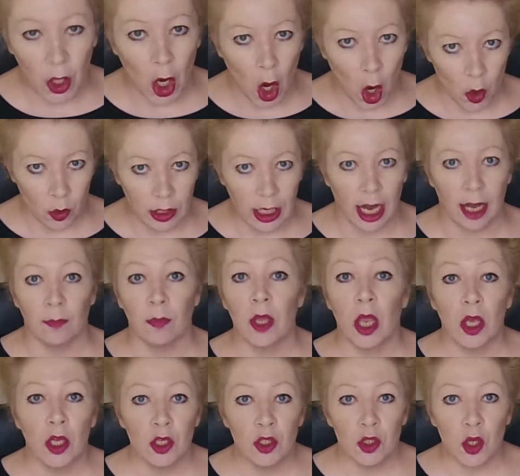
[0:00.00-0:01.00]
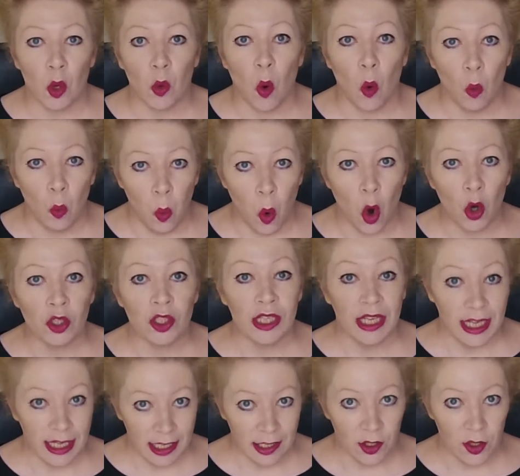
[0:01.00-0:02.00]
Okay, so what
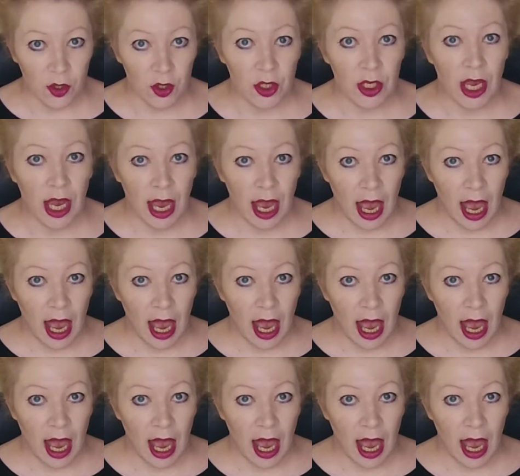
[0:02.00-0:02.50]
is